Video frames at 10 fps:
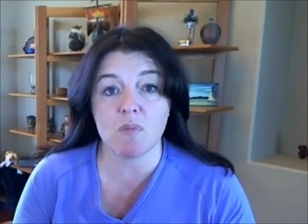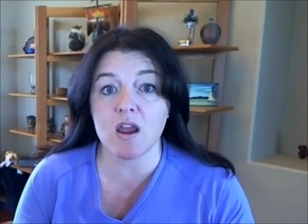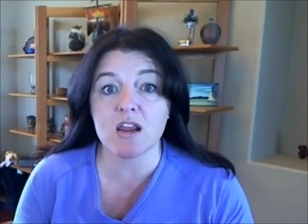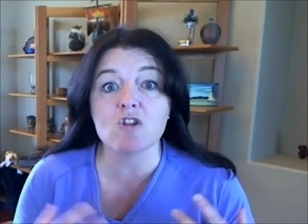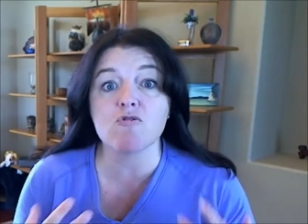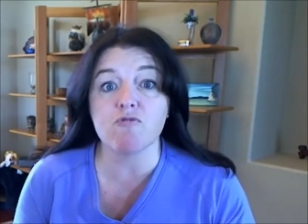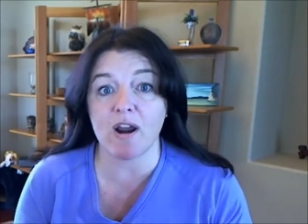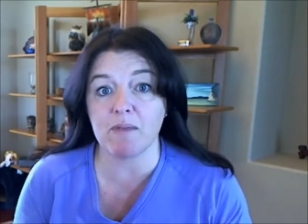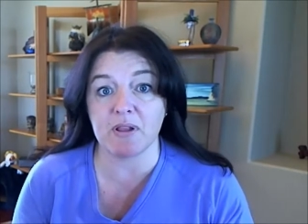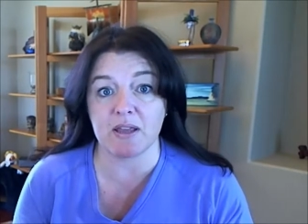
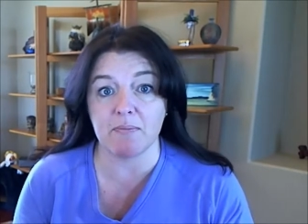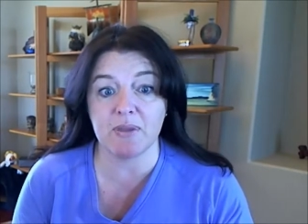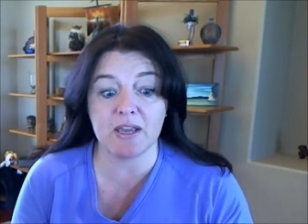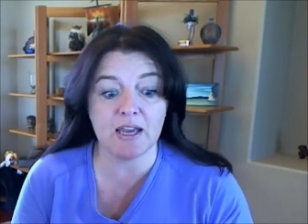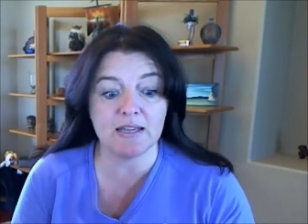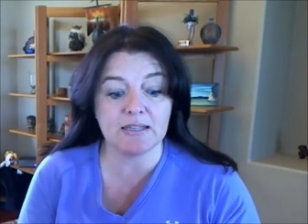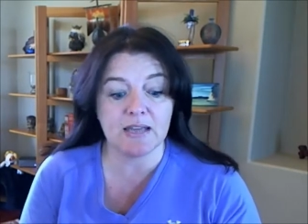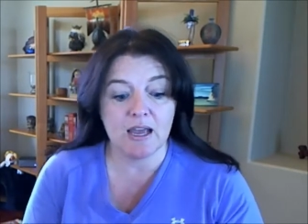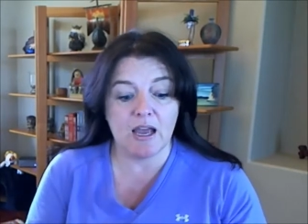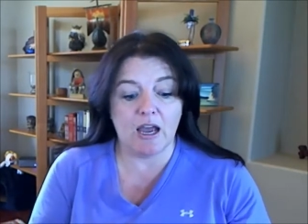incredibly because
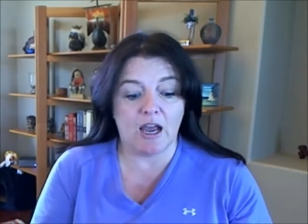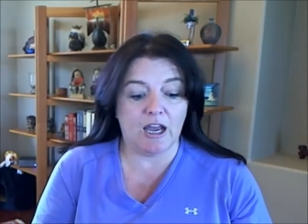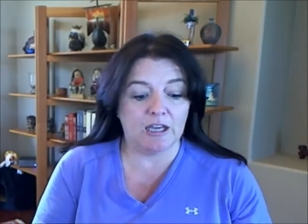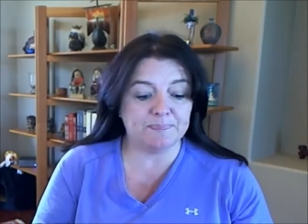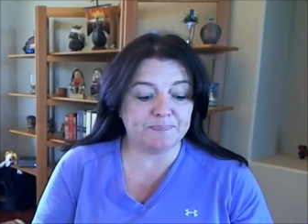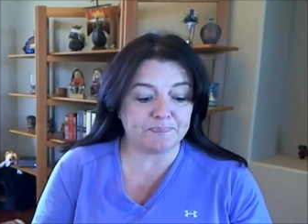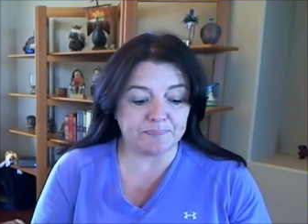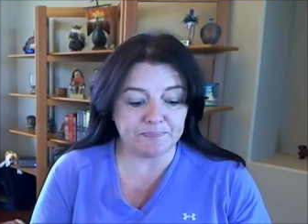um,